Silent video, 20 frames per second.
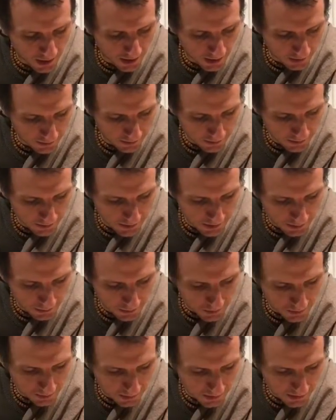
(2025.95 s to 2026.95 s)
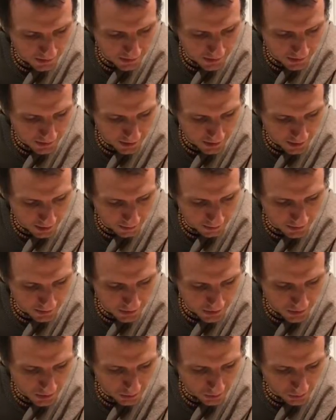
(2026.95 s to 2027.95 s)
and thus he was blessed by the
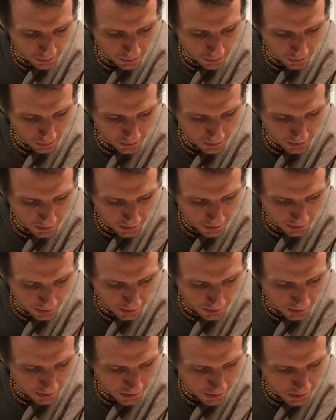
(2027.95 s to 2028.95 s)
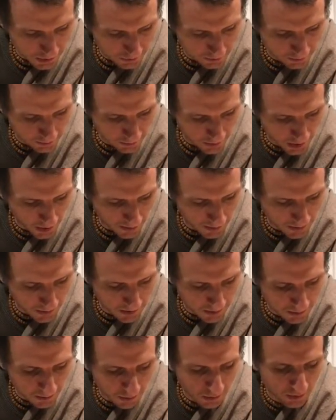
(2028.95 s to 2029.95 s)
so-called curse of a
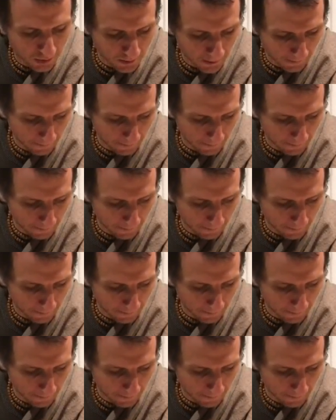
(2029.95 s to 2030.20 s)
Brahmana's boy.